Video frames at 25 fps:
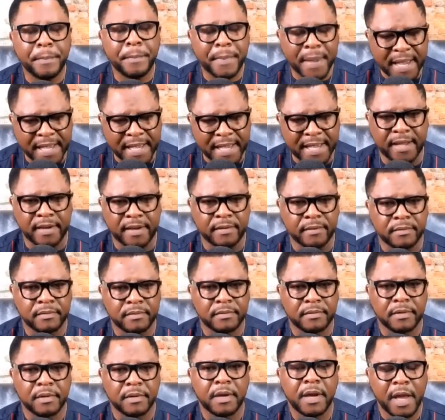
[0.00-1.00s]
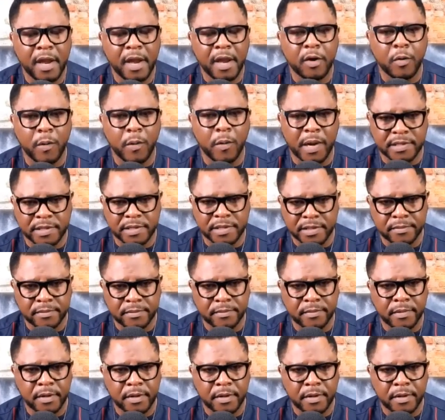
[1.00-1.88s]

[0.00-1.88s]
making ECOWAS?